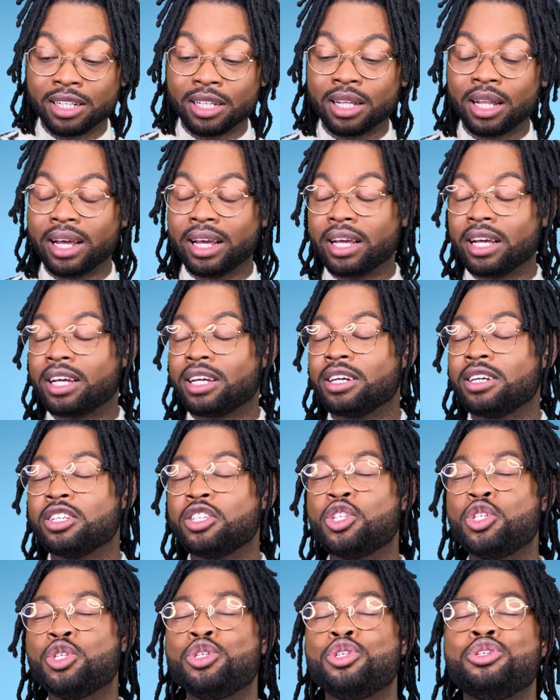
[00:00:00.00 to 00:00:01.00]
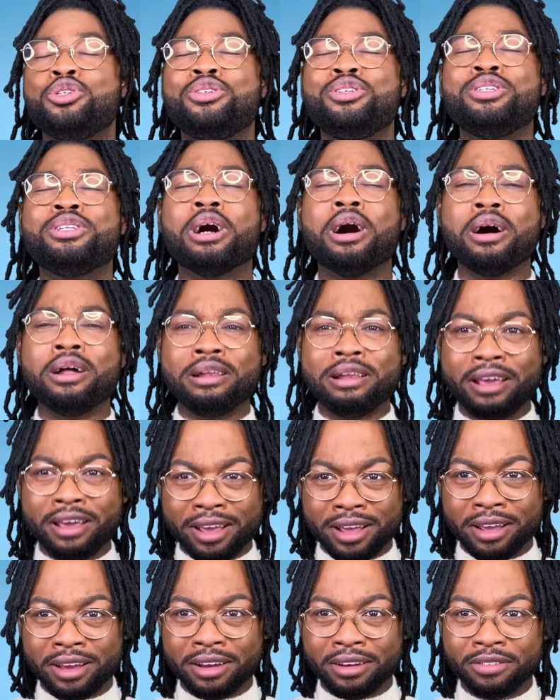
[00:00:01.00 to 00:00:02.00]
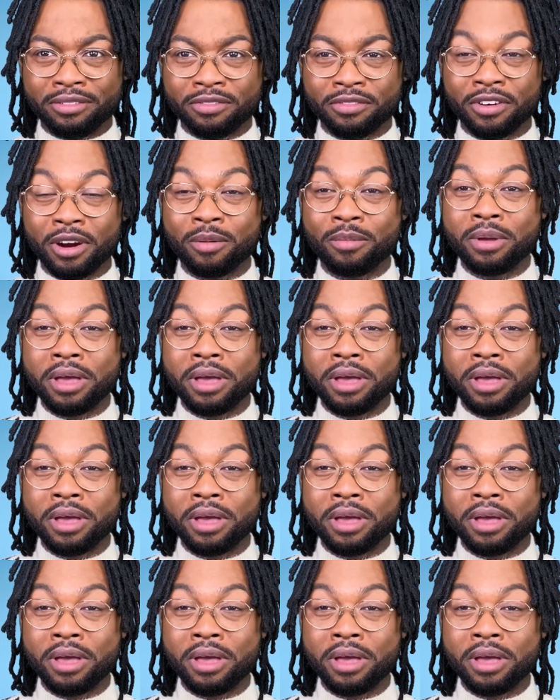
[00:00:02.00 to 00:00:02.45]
Like, stunning from